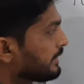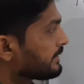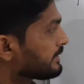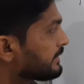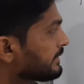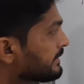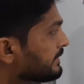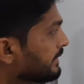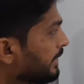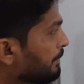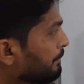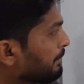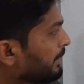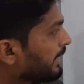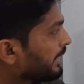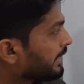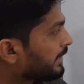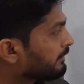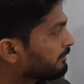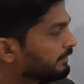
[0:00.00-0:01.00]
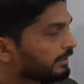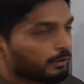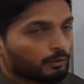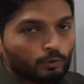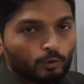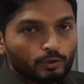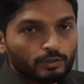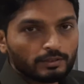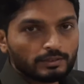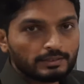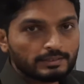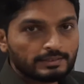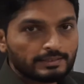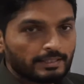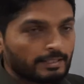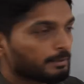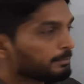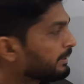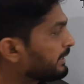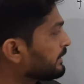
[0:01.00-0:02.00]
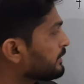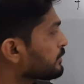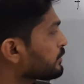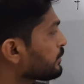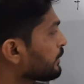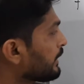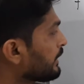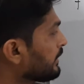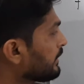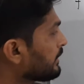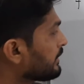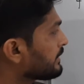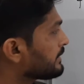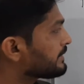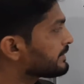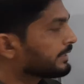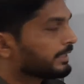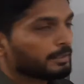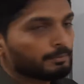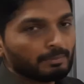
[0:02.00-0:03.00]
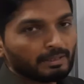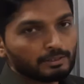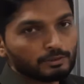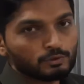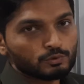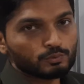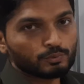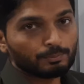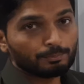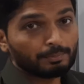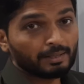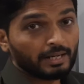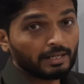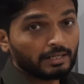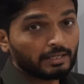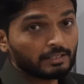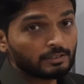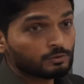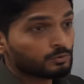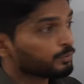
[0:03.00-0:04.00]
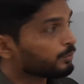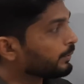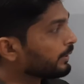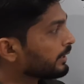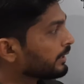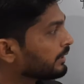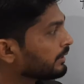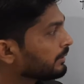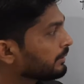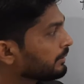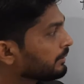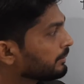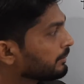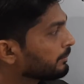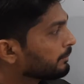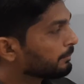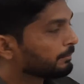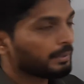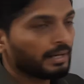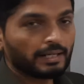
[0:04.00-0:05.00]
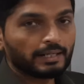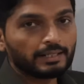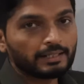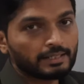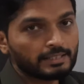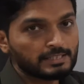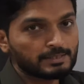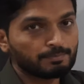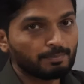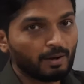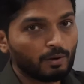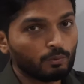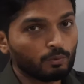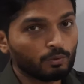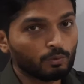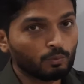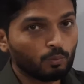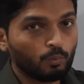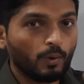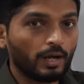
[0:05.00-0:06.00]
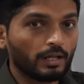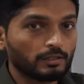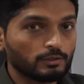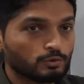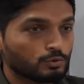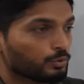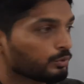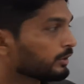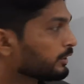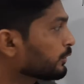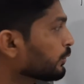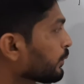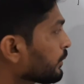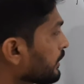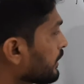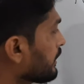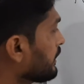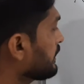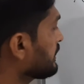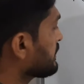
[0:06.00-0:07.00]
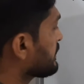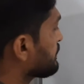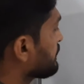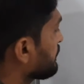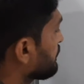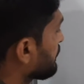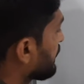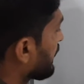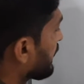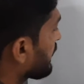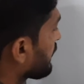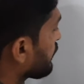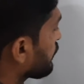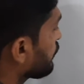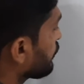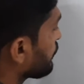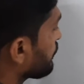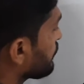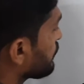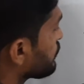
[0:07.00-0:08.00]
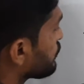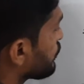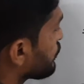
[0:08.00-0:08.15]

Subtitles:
See, same bracket we have got, z minus 1, z minus 1. Bracket square, bracket has power 1, so the total is bracket cube.